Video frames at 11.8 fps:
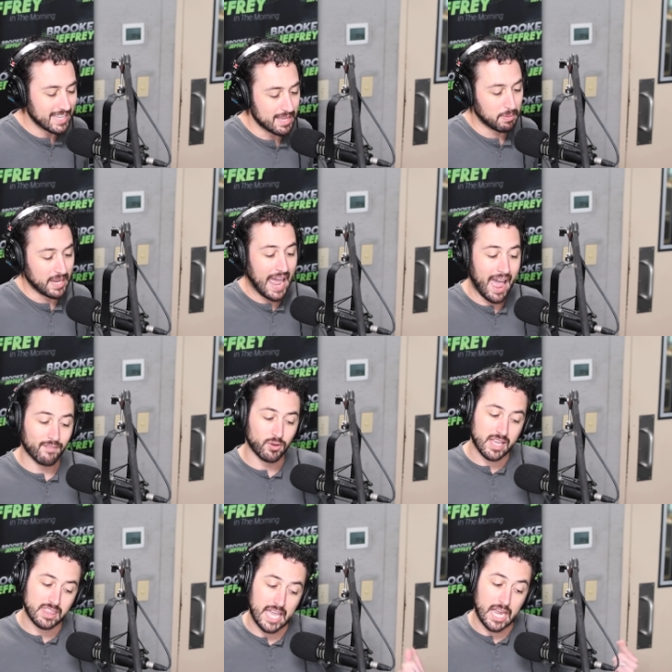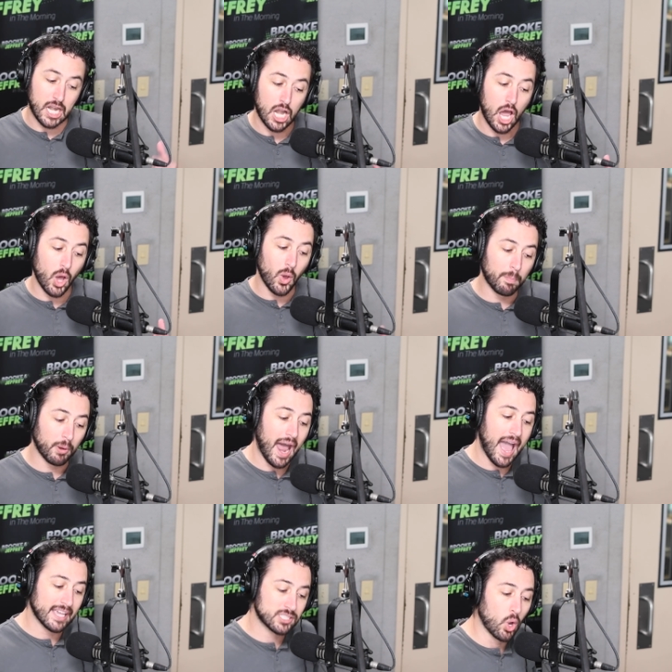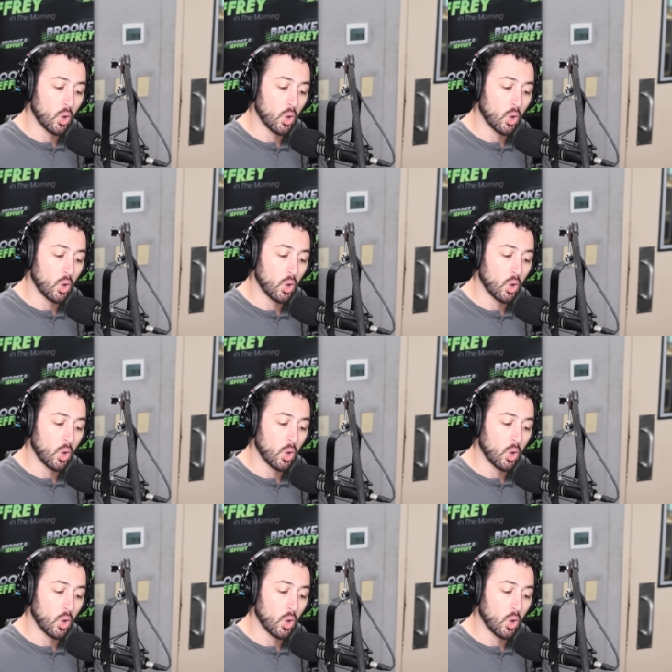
Keeping everything low price,